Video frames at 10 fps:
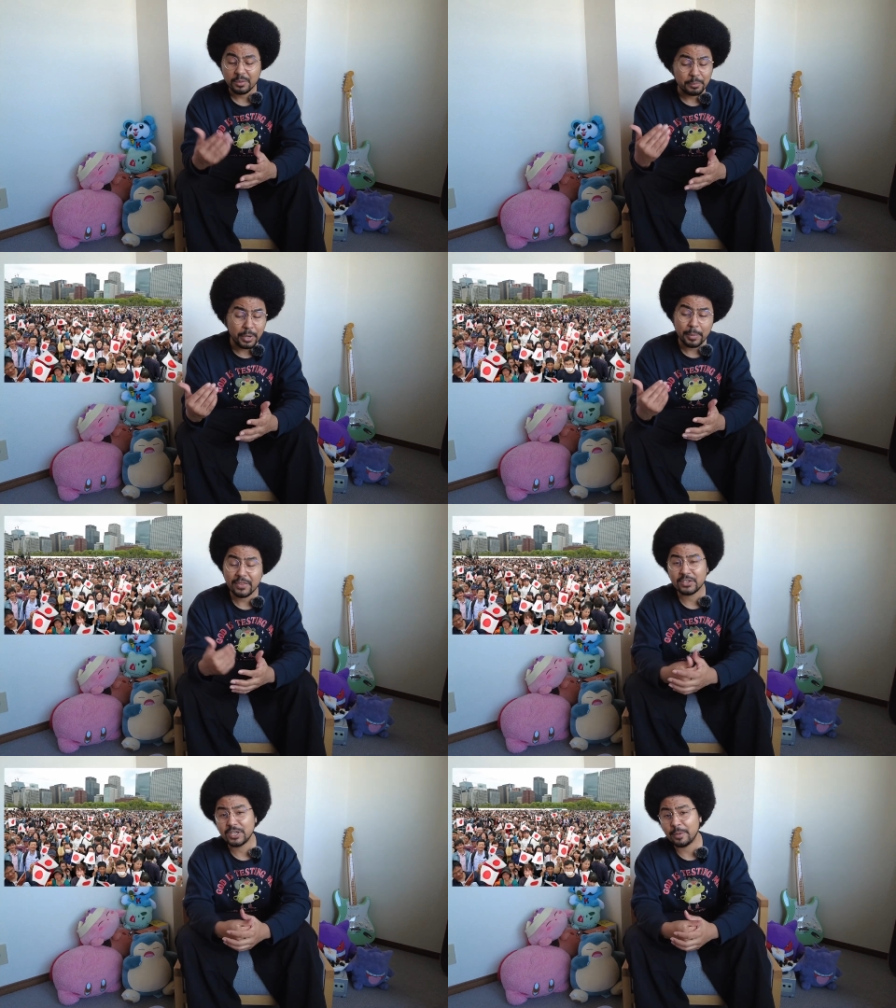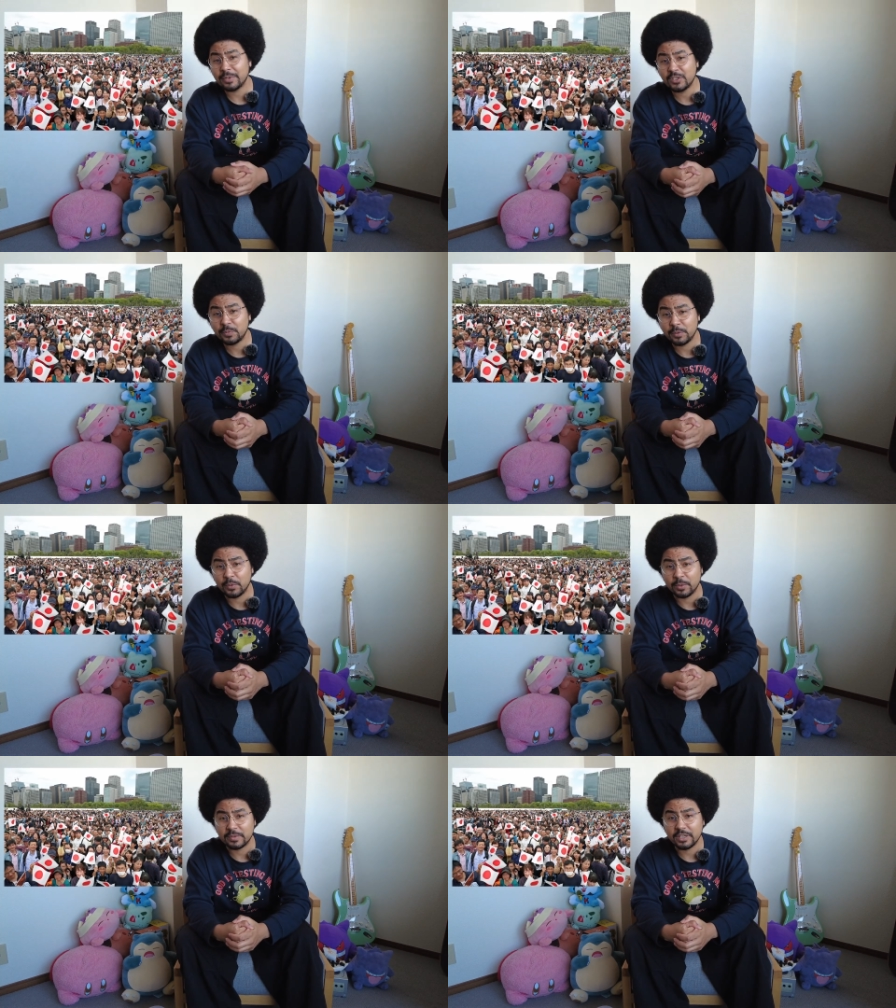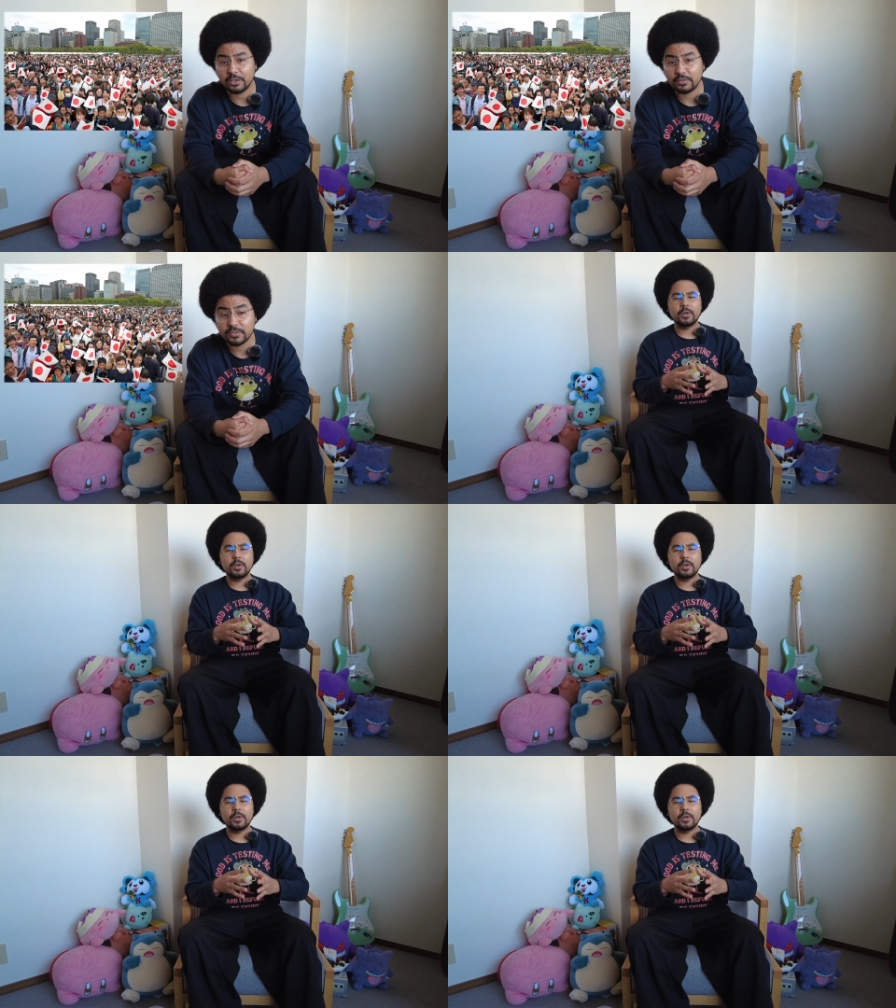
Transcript: but by the Japanese people themselves.